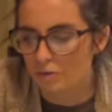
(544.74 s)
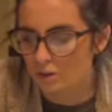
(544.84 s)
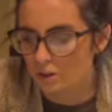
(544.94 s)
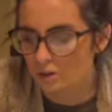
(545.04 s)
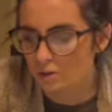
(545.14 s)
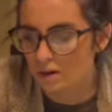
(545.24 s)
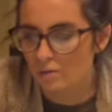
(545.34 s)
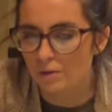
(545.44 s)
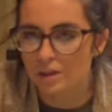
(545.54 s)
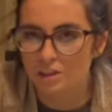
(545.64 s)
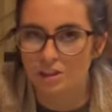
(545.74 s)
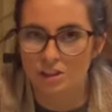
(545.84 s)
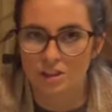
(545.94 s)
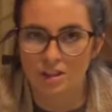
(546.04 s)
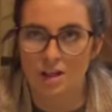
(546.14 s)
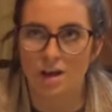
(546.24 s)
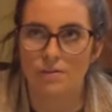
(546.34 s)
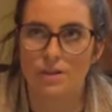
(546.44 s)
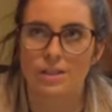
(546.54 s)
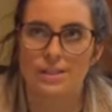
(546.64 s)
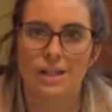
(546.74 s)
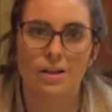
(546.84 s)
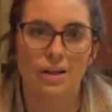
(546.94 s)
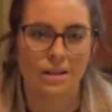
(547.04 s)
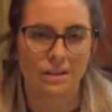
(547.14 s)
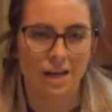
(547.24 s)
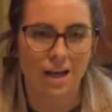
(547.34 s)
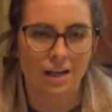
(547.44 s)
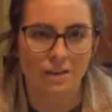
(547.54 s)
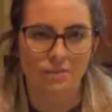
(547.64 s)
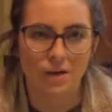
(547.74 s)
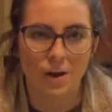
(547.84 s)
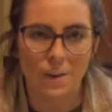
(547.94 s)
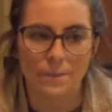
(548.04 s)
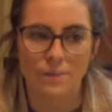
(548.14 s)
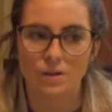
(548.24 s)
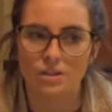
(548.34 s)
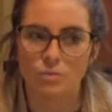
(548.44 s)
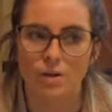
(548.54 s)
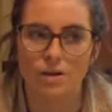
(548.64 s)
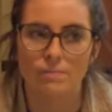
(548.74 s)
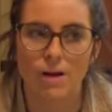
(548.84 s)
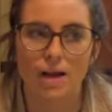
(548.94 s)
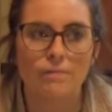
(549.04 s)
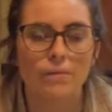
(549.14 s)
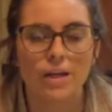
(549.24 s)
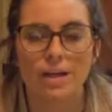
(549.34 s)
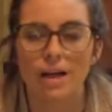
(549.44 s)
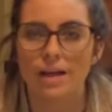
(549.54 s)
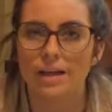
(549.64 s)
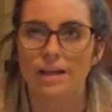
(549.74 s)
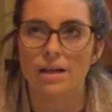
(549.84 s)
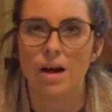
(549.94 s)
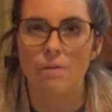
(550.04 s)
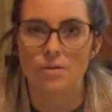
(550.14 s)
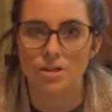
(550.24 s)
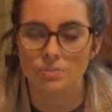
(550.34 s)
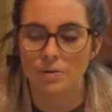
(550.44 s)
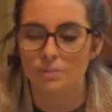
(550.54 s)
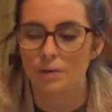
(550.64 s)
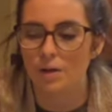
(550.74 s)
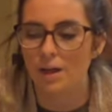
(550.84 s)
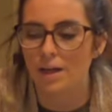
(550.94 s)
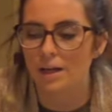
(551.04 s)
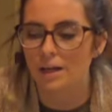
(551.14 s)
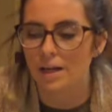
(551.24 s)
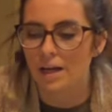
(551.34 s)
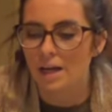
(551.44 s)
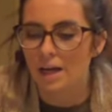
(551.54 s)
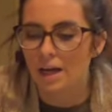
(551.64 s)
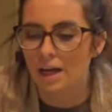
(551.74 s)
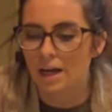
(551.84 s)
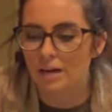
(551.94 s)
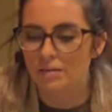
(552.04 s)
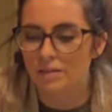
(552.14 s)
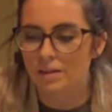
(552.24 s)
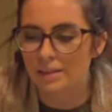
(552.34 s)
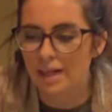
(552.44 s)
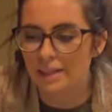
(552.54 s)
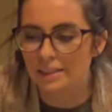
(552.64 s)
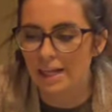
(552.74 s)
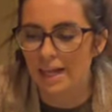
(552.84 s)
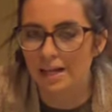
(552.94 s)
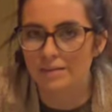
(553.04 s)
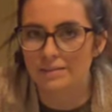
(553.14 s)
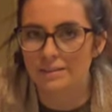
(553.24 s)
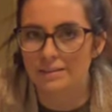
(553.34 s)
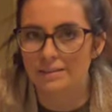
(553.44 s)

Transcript: food store, which they sell like a lot of books written by Mennonite and Amish people, and a lot of times